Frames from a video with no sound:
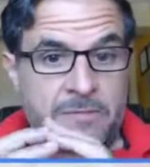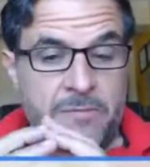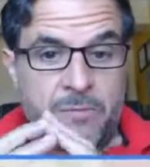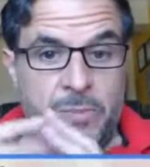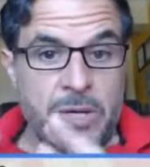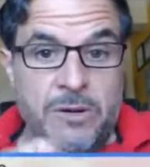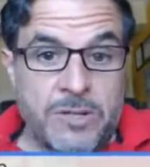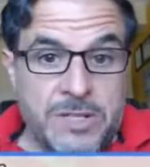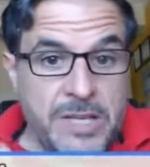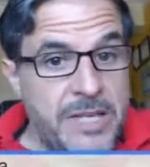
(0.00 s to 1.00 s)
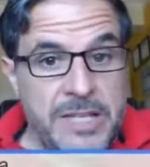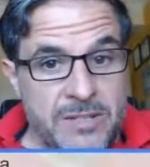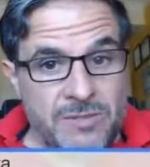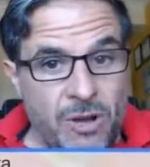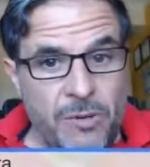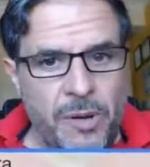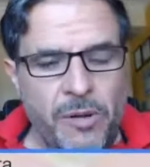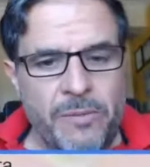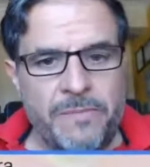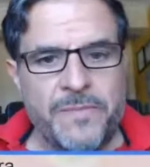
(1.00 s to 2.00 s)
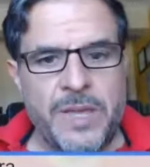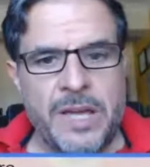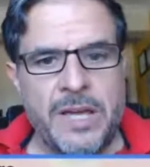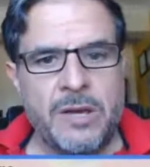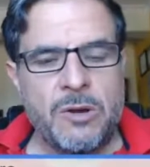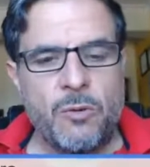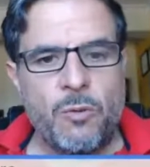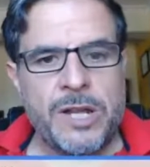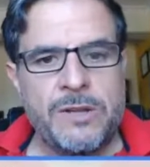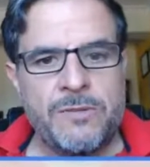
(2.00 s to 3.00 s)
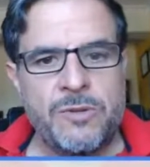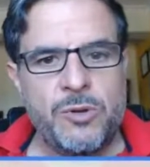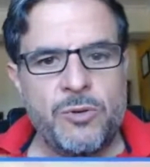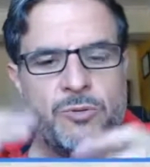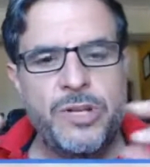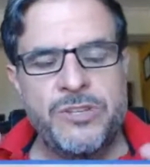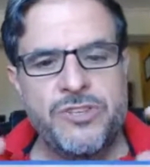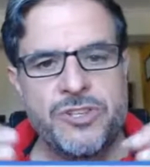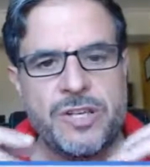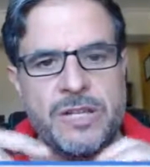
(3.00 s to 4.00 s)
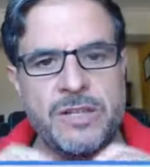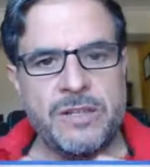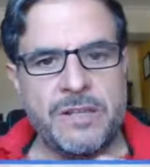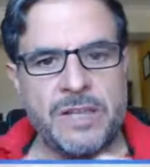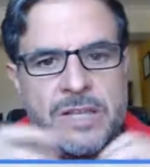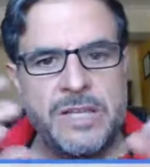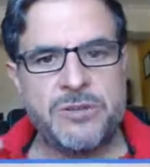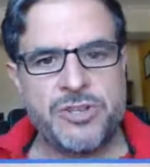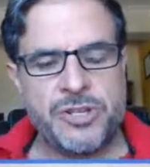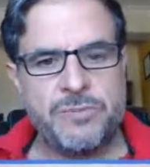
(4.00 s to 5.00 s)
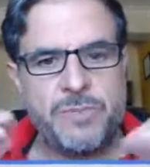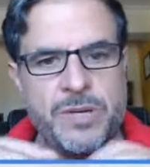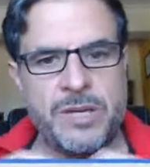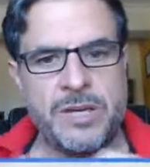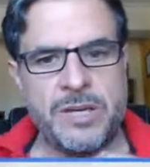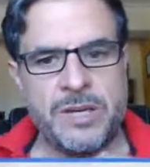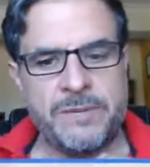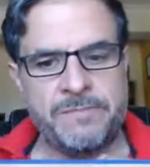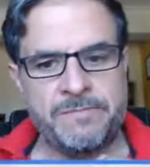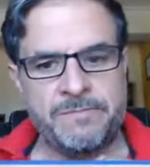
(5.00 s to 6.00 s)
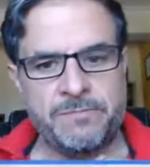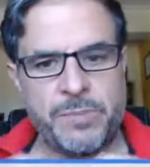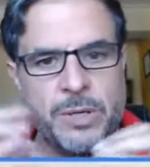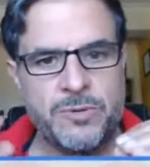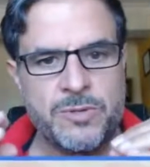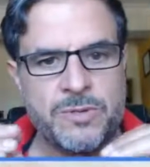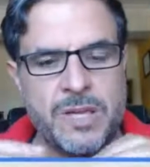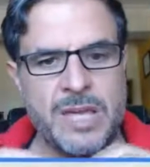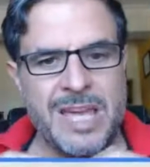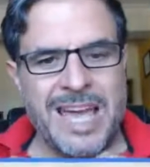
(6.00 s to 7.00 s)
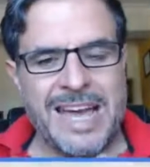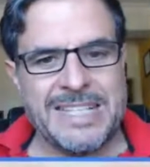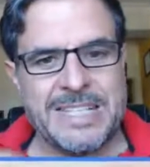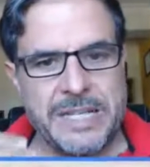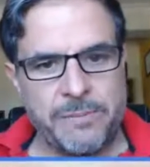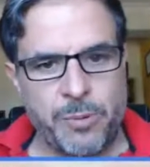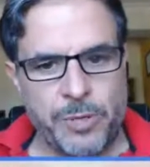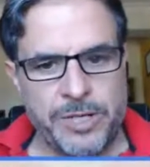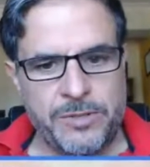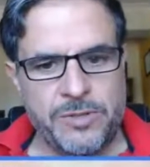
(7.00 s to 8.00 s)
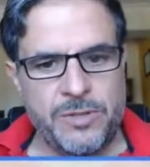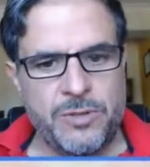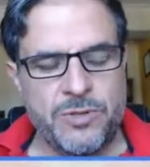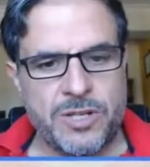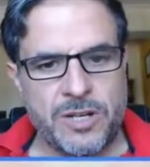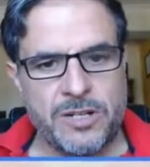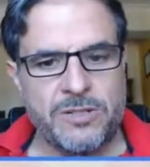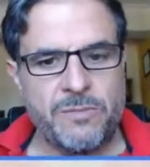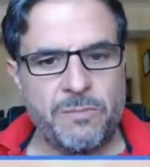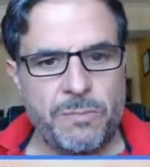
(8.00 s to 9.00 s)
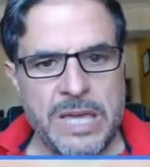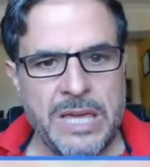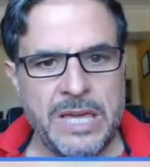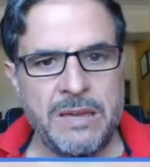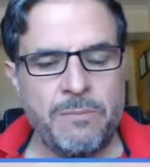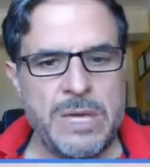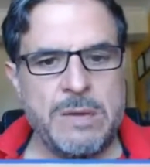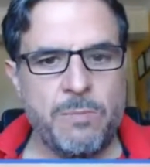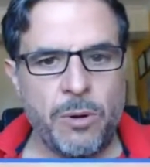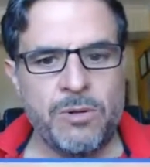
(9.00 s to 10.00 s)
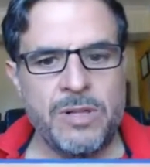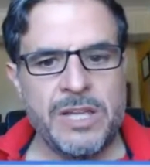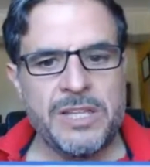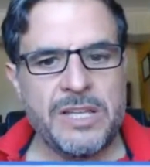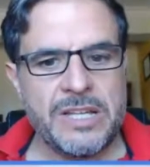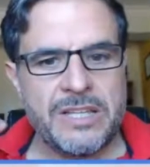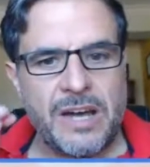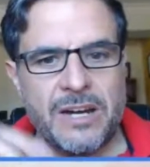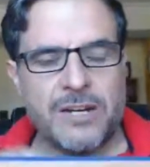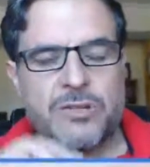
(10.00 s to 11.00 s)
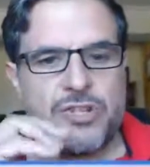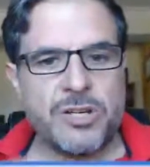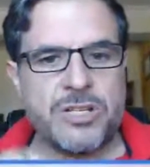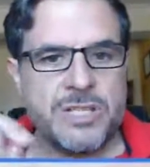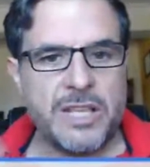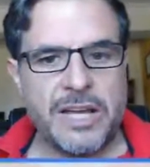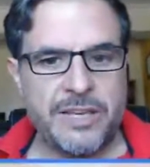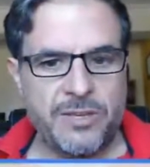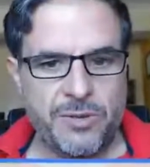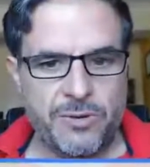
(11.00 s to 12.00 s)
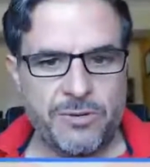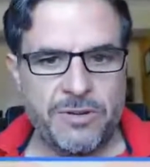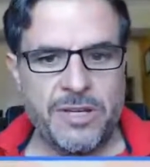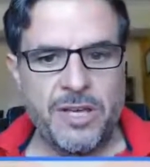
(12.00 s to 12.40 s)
Because it is normal. When you reach a leadership post, at some point you start picking people that are just like you.